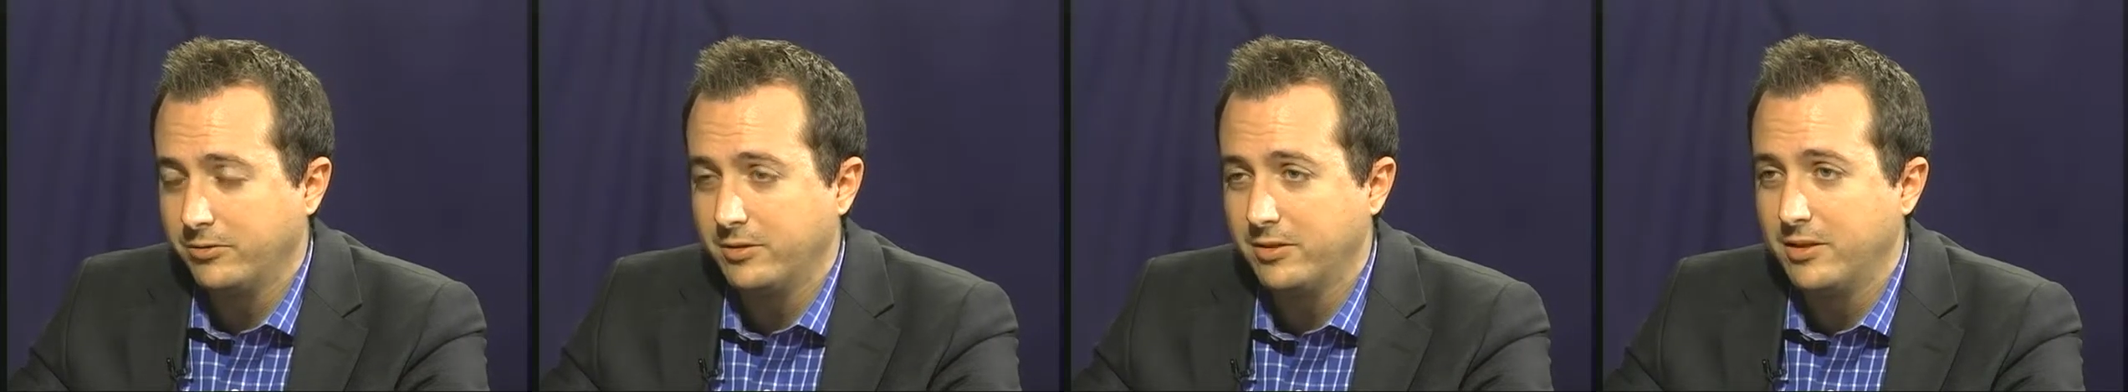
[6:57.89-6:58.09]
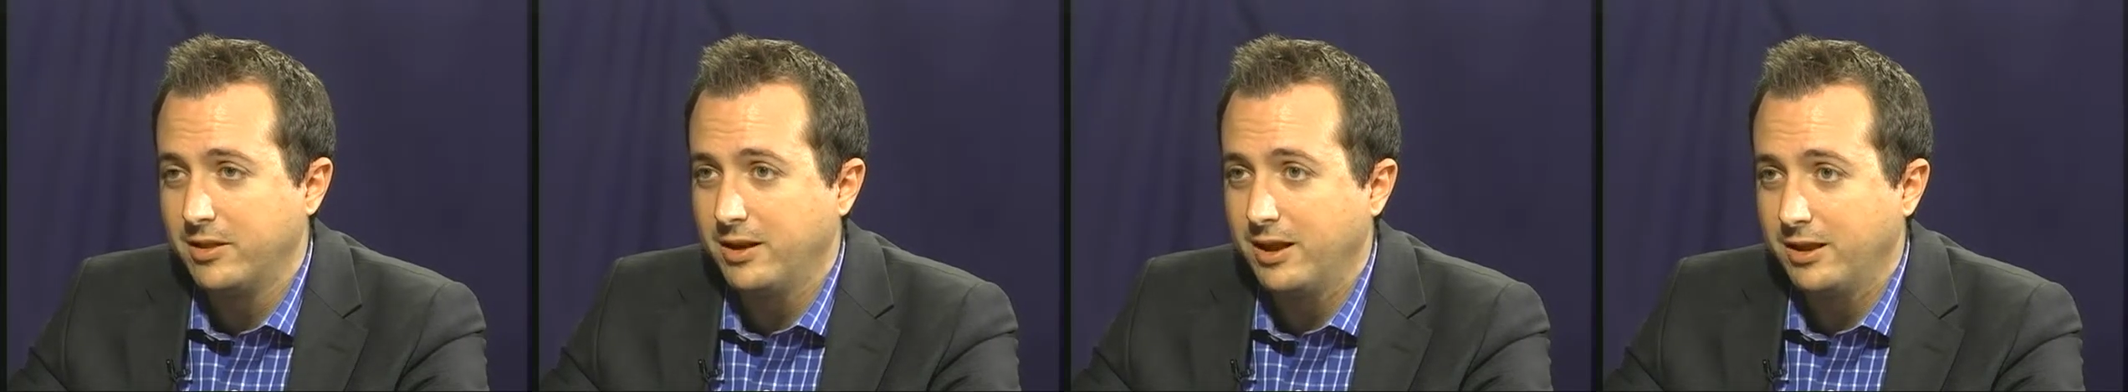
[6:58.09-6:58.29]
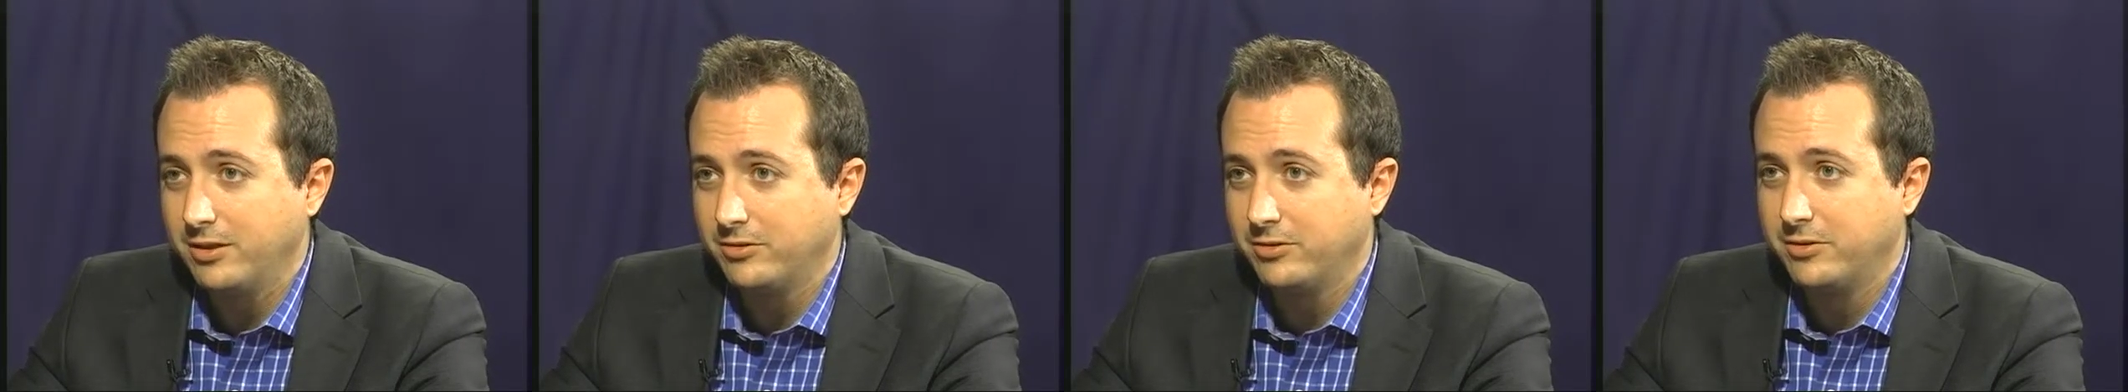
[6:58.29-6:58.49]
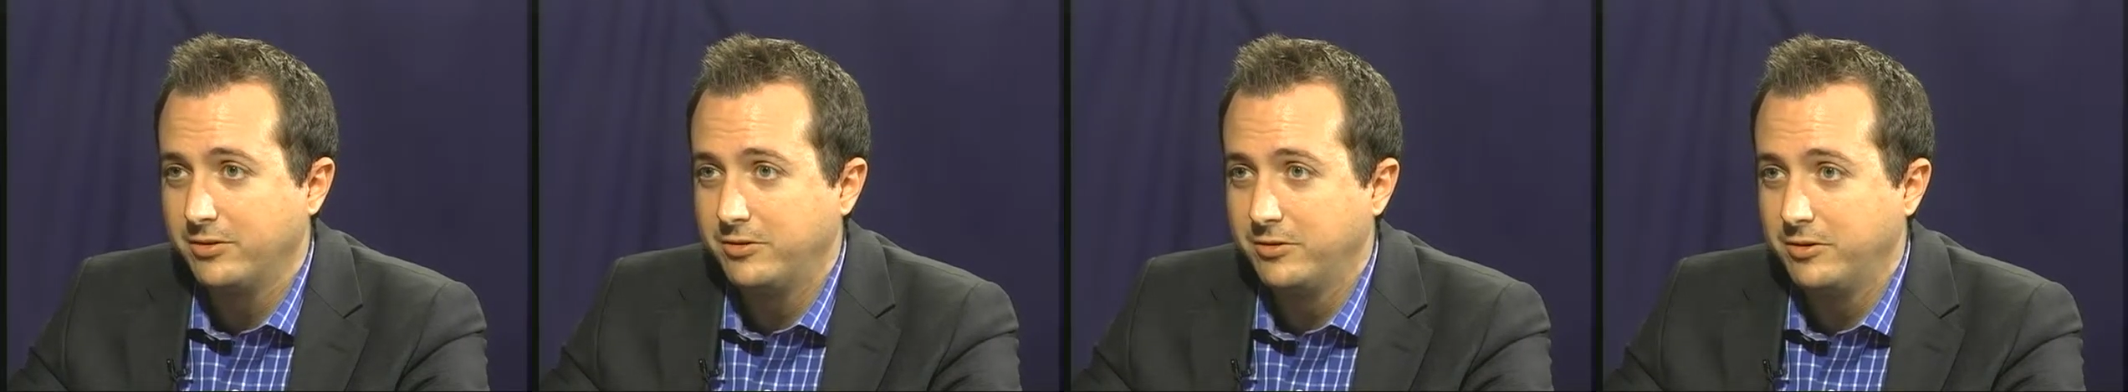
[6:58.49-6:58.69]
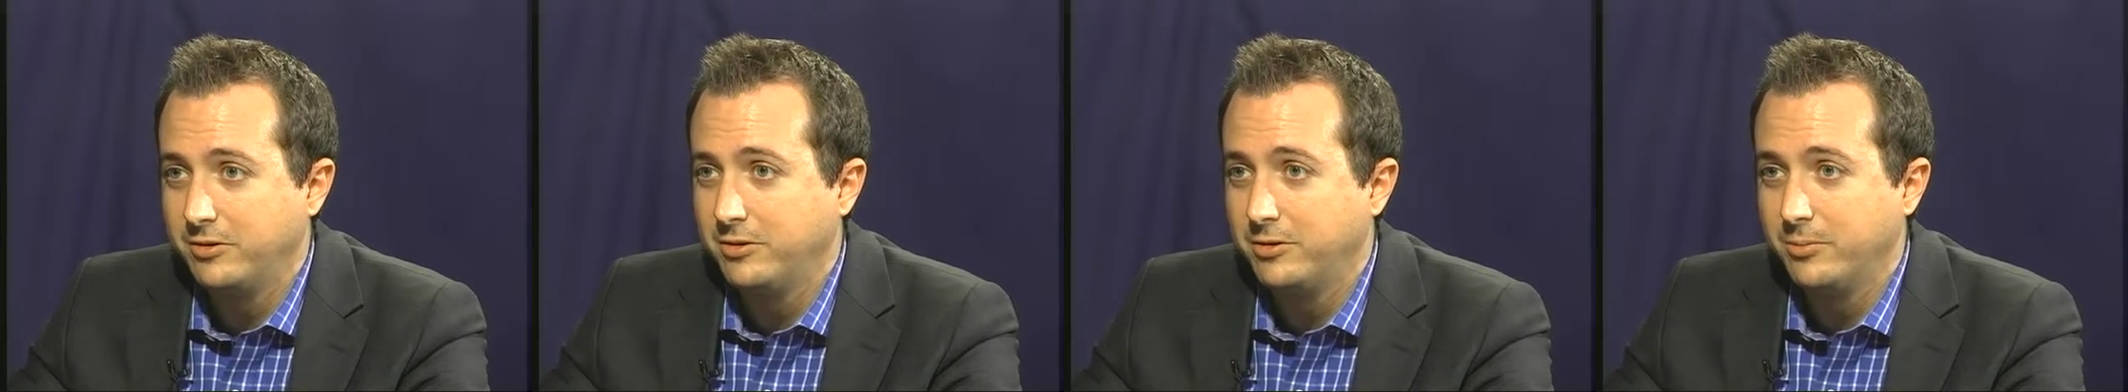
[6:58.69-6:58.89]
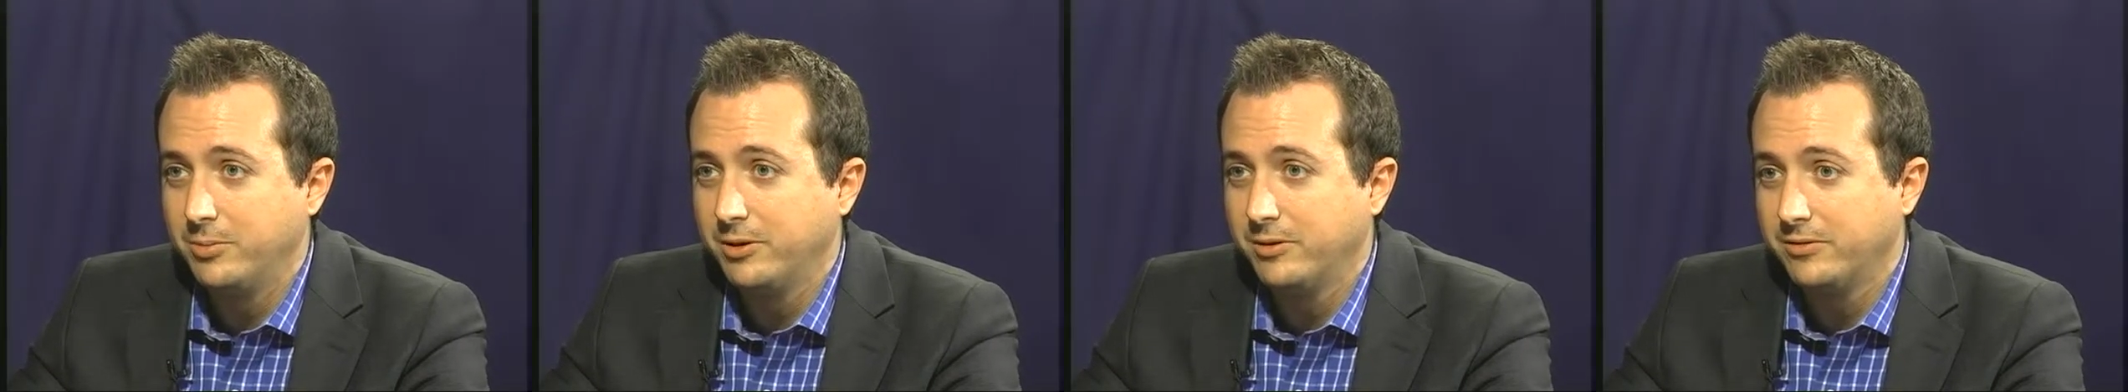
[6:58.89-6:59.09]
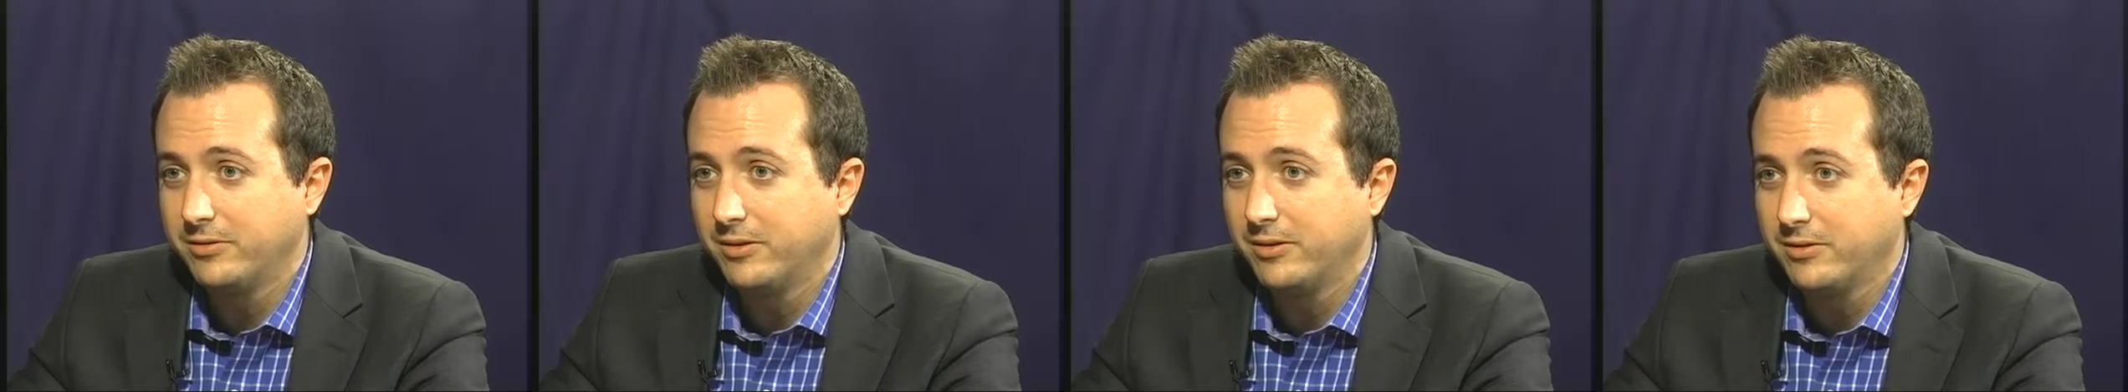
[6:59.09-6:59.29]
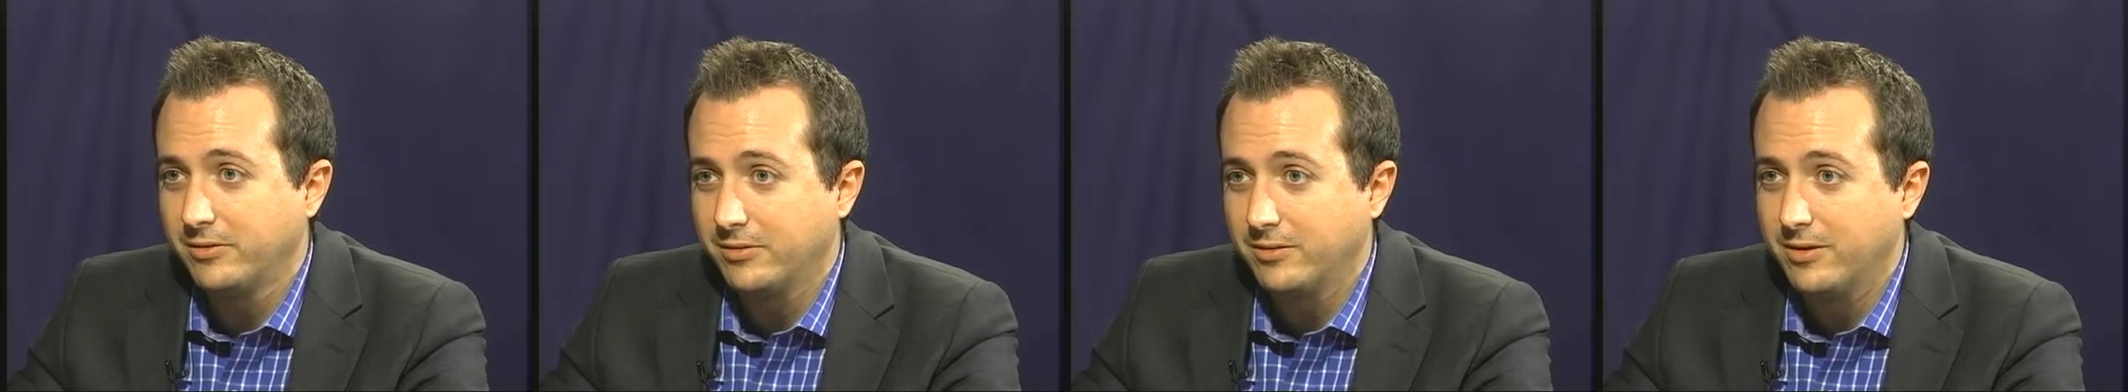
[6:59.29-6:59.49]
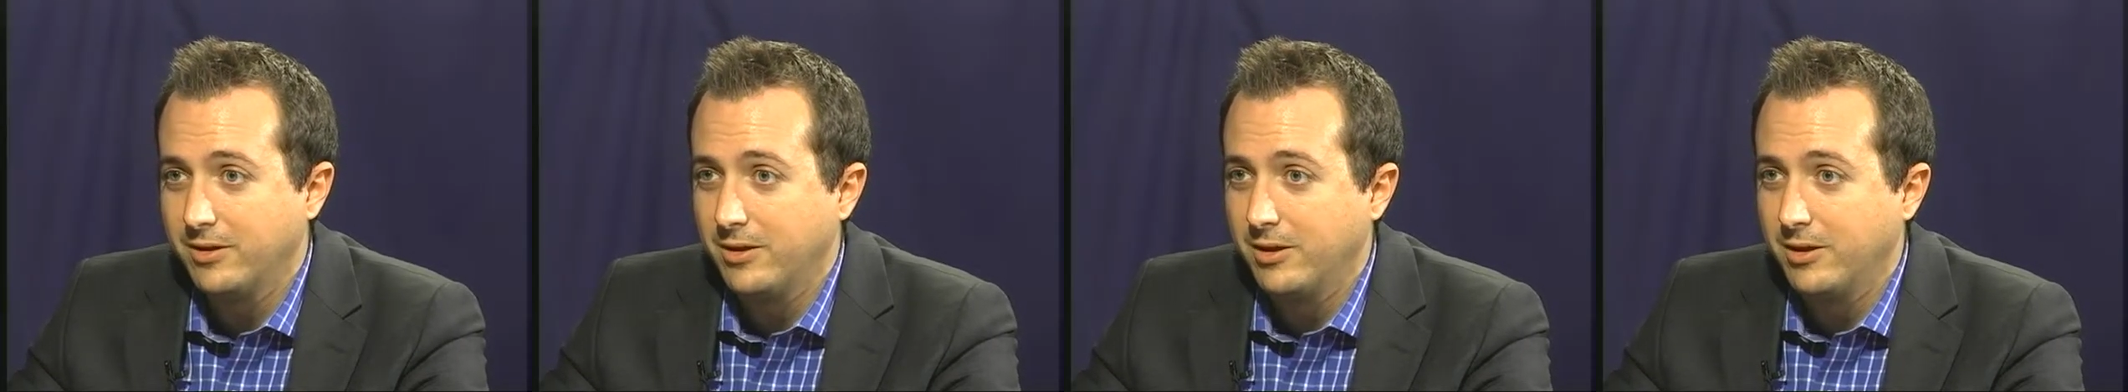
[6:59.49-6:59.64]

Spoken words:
in the nation to do business.